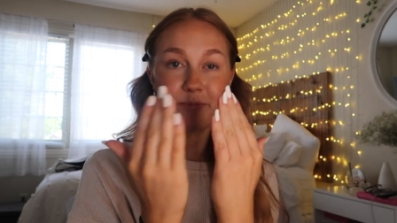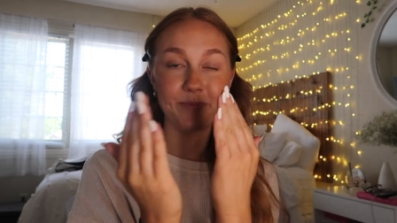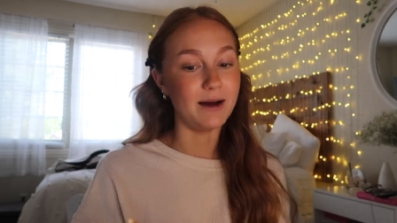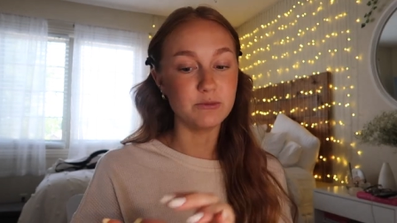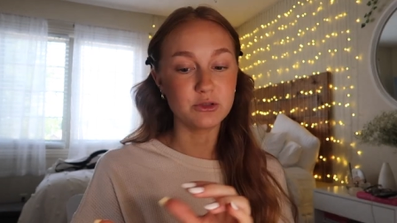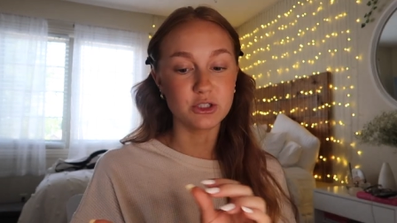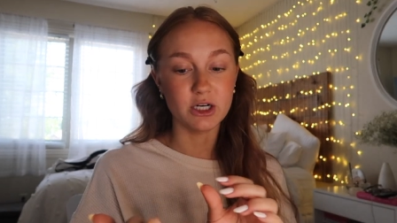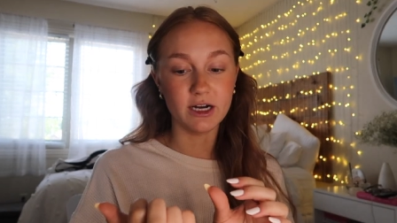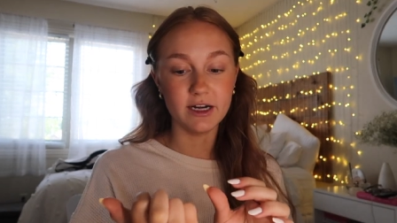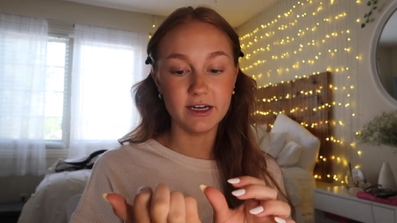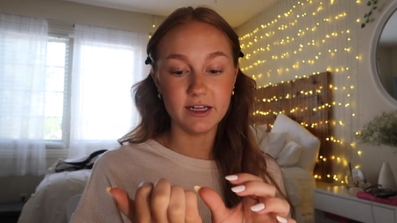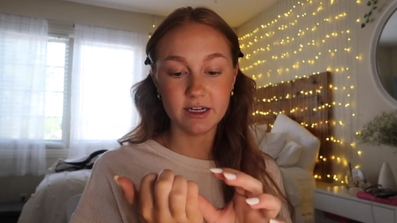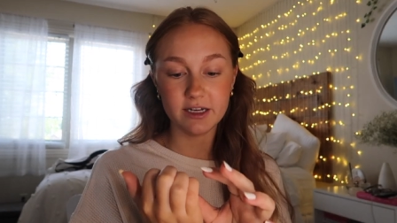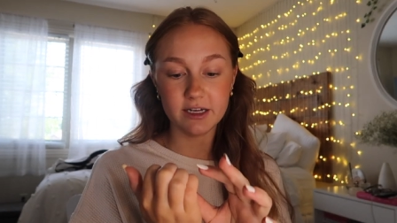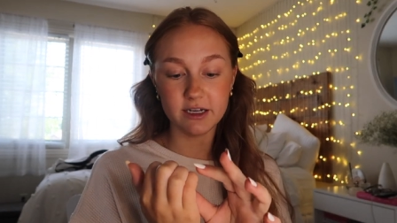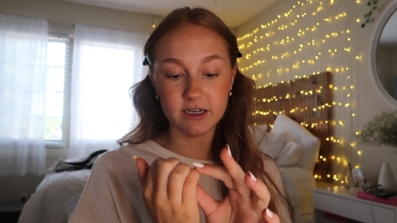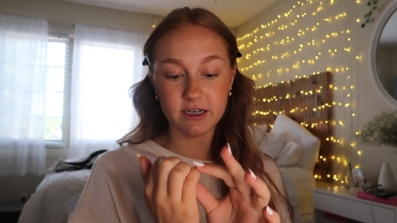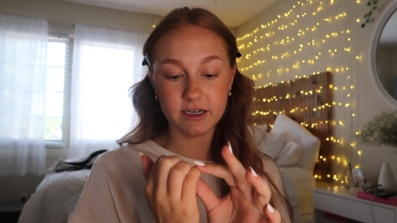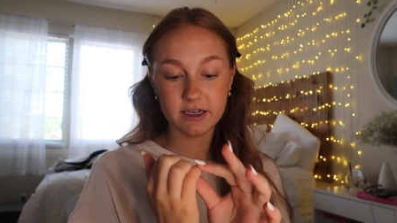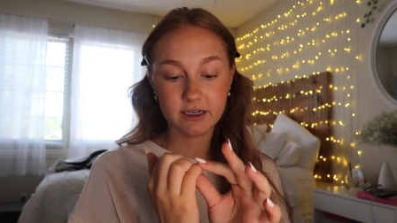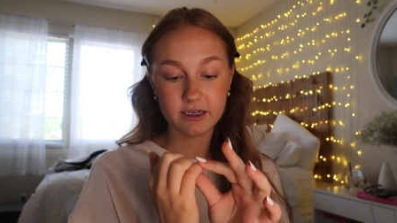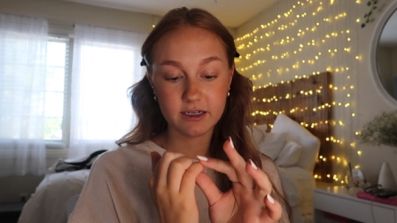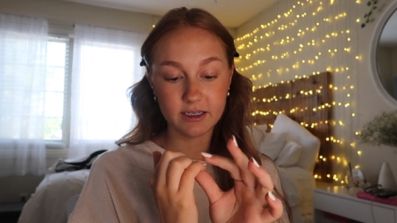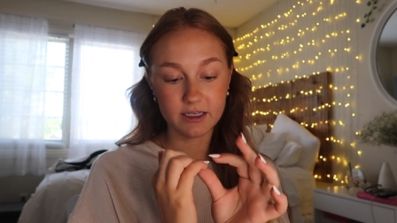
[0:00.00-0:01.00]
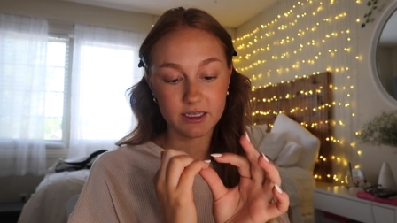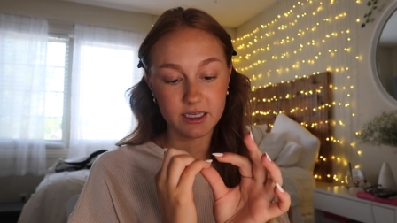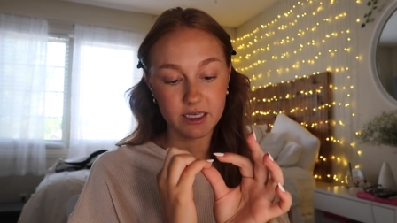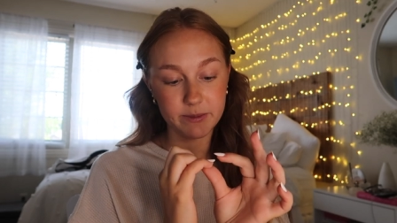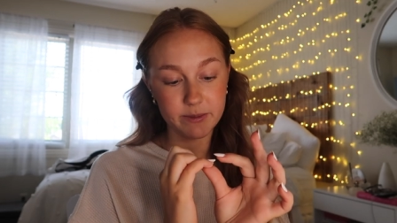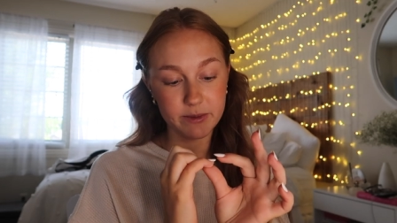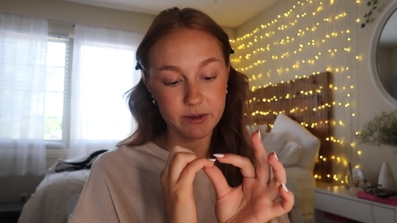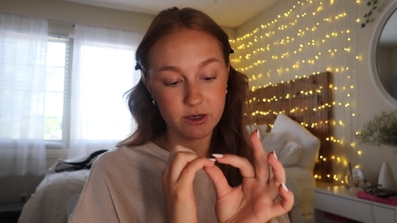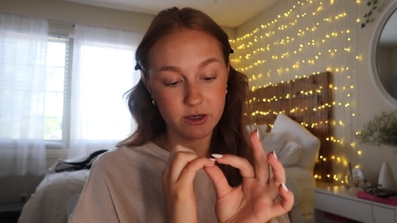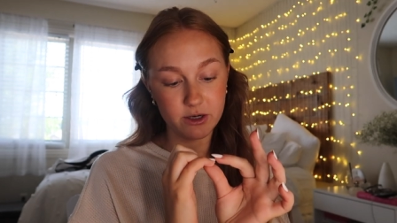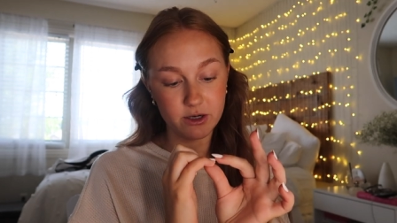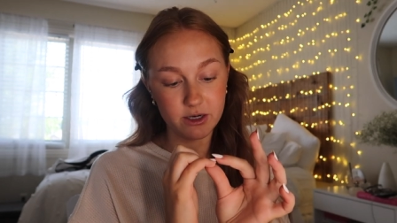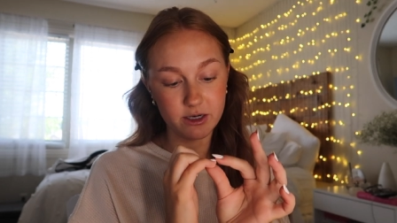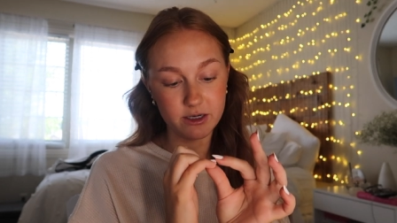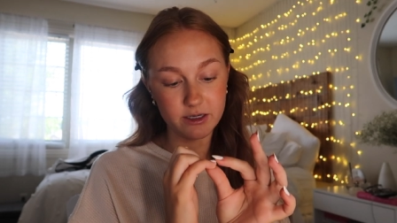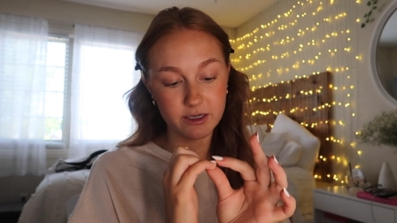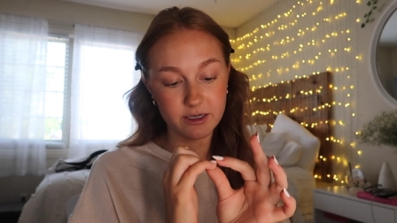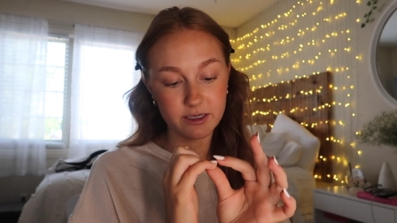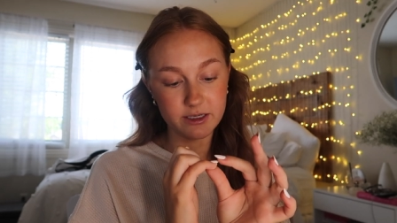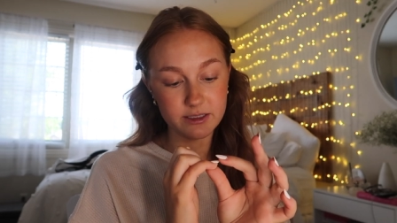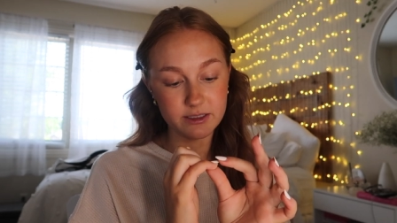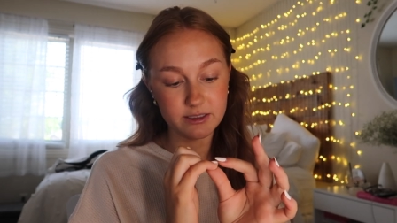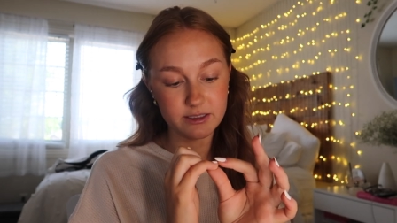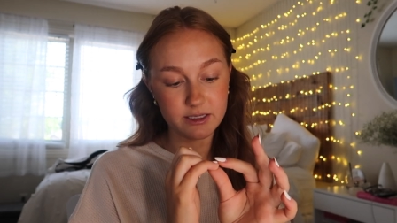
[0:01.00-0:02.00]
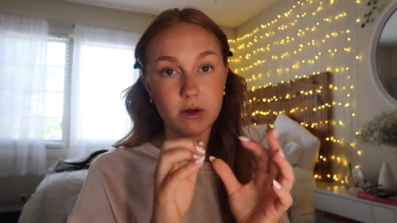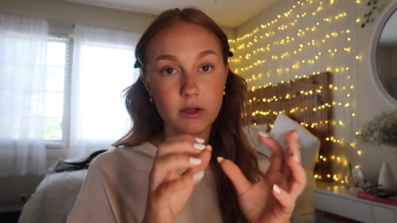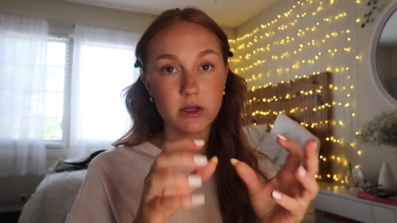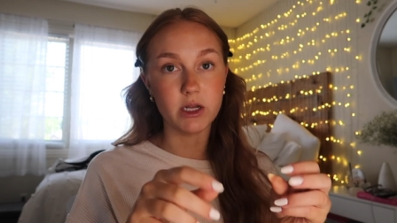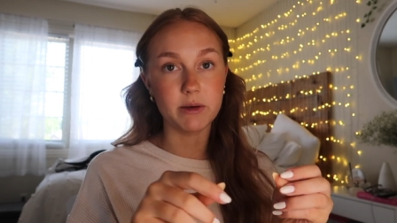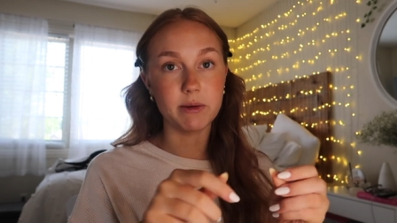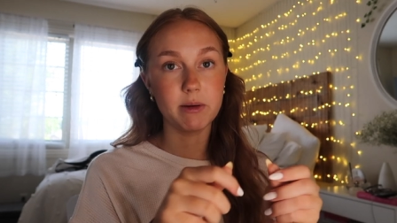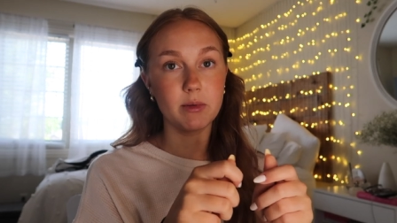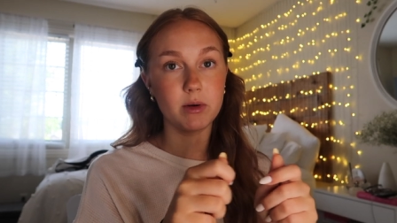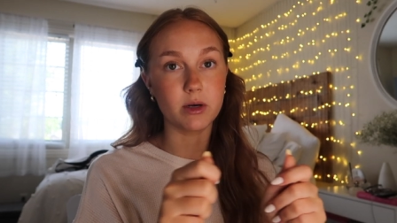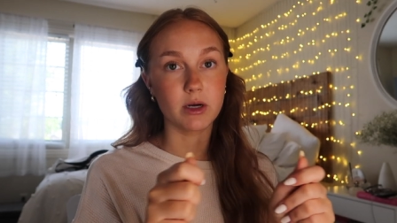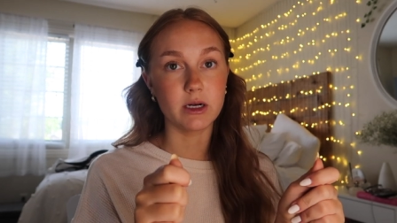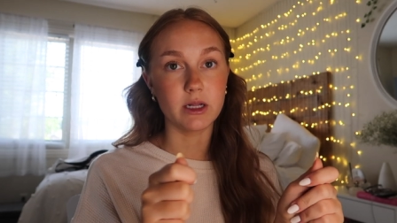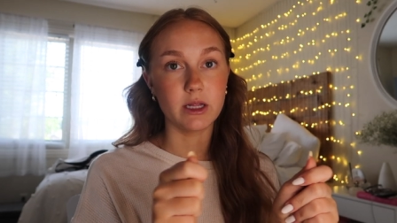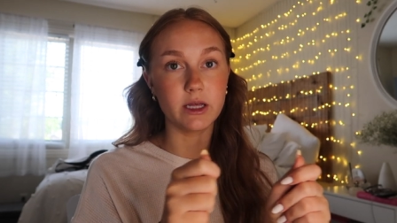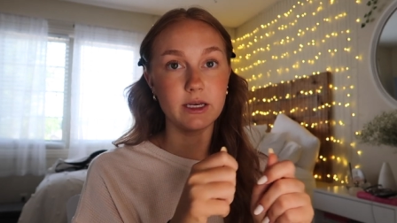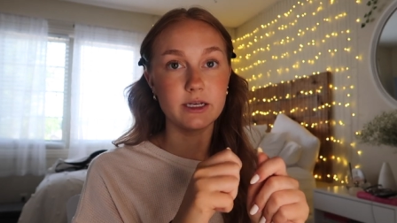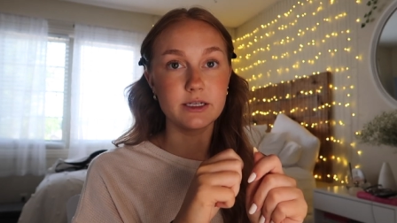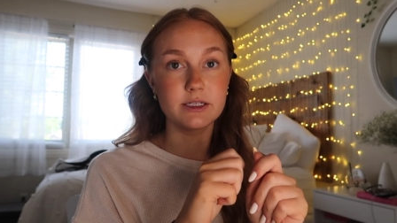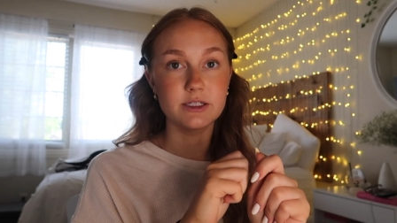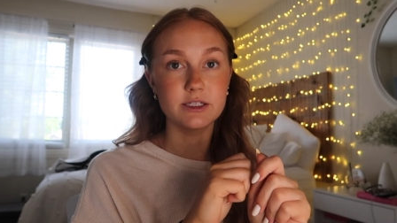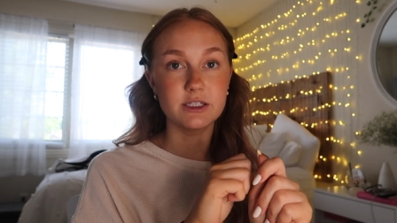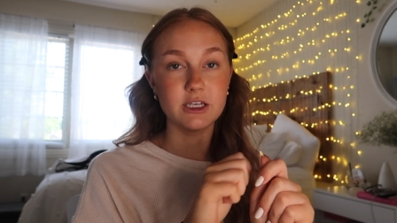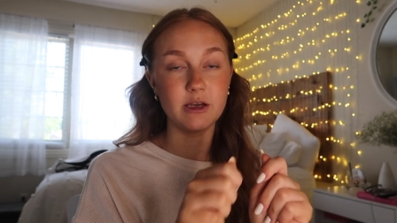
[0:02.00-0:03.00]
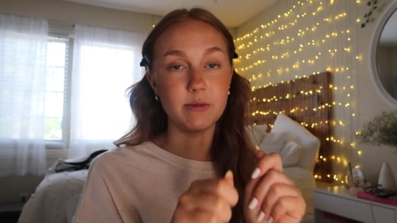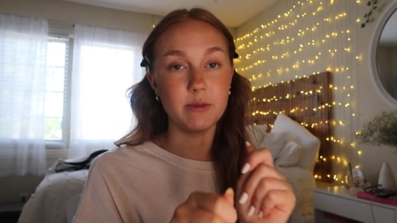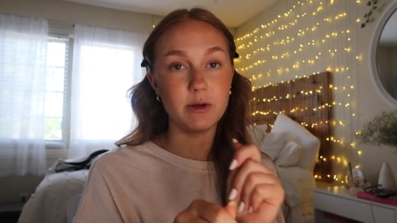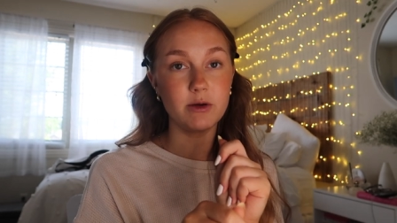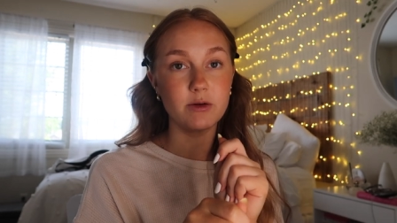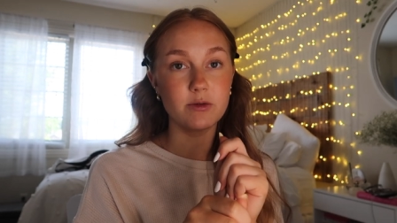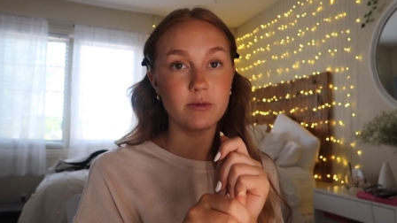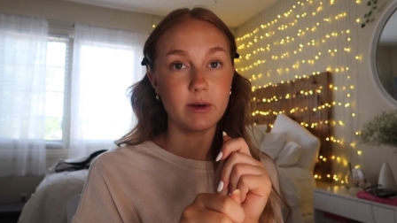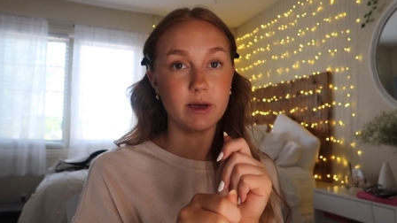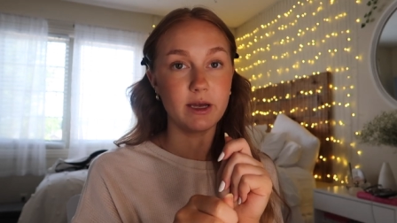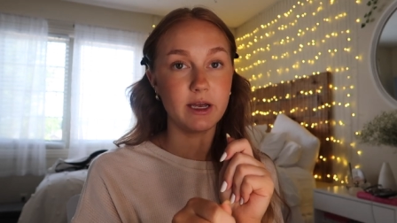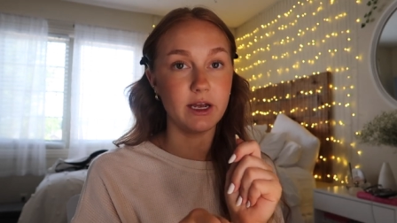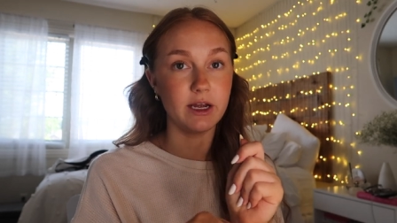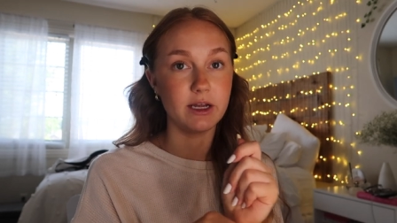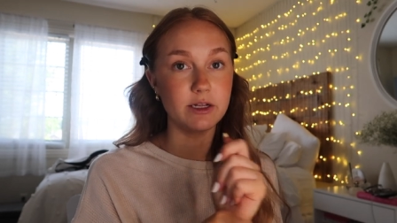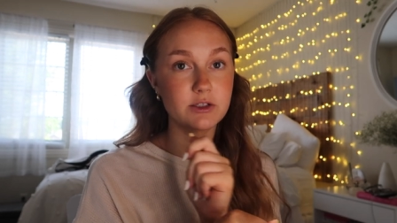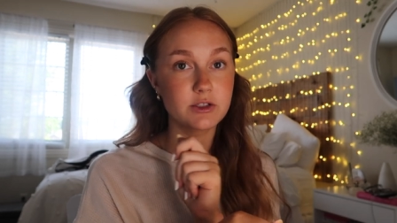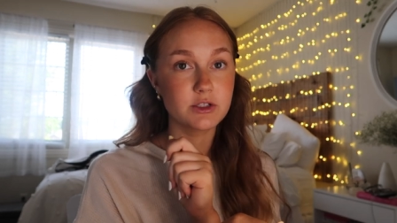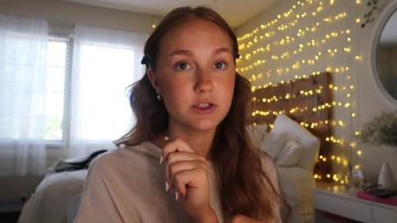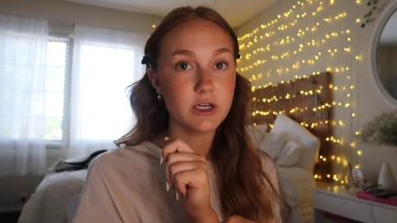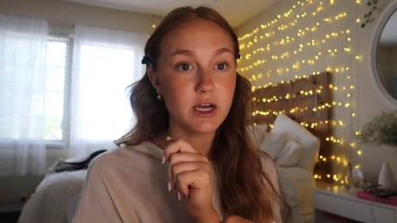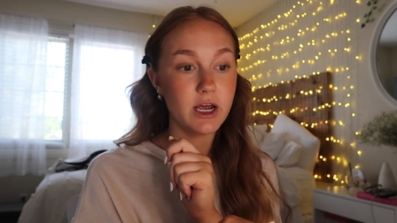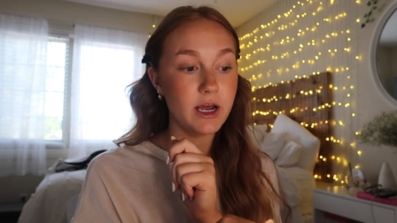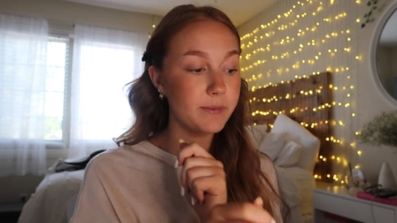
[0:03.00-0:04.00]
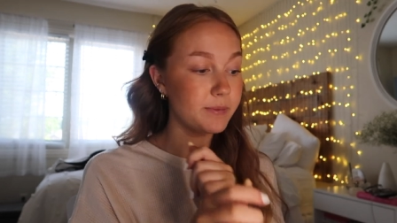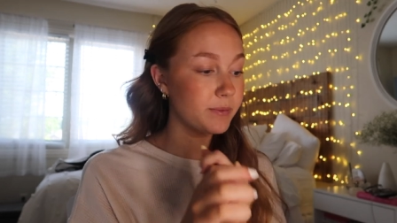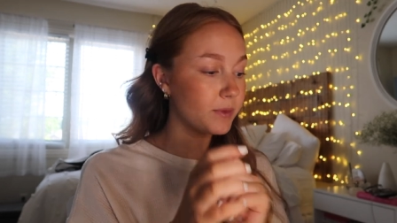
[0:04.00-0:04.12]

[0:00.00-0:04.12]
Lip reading: I'm trying to keep it on because a lot of people are gonna like see me with my hands today.